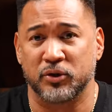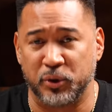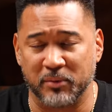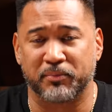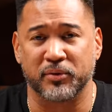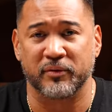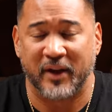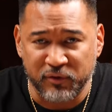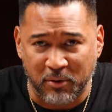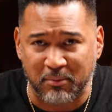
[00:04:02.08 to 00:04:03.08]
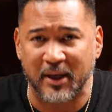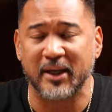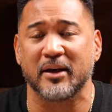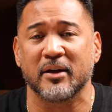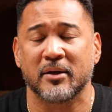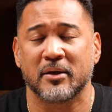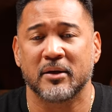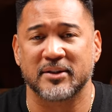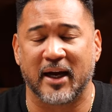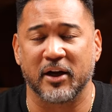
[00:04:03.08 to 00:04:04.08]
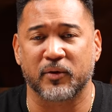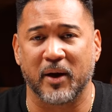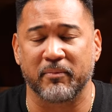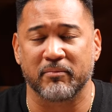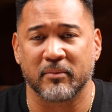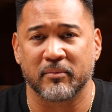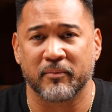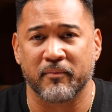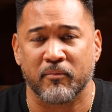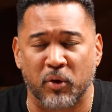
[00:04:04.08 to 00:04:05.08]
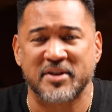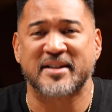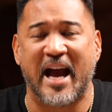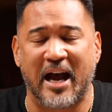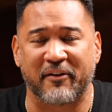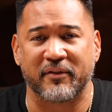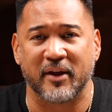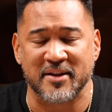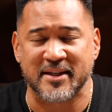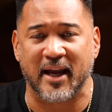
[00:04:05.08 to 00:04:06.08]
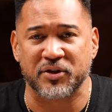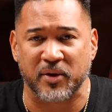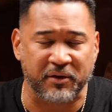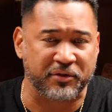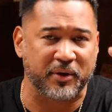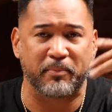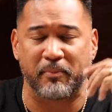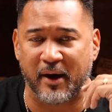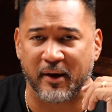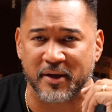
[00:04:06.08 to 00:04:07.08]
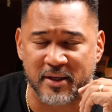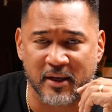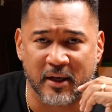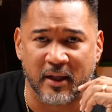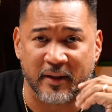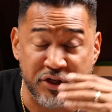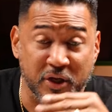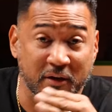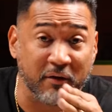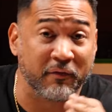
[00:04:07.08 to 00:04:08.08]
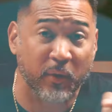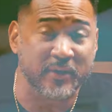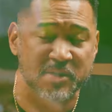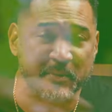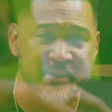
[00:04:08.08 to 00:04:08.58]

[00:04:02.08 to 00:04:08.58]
to improve. You have no money to hire and create more staff and scale. So here are three areas that you can avoid these